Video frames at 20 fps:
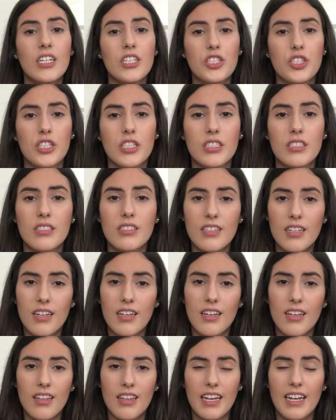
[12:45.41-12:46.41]
Just
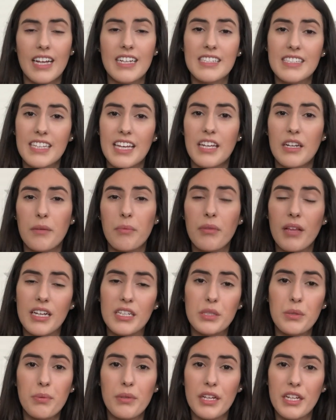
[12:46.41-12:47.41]
like I said, apply
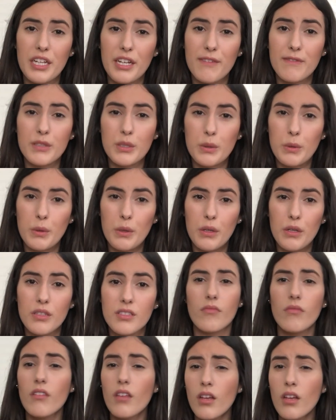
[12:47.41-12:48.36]
to plenty of schools.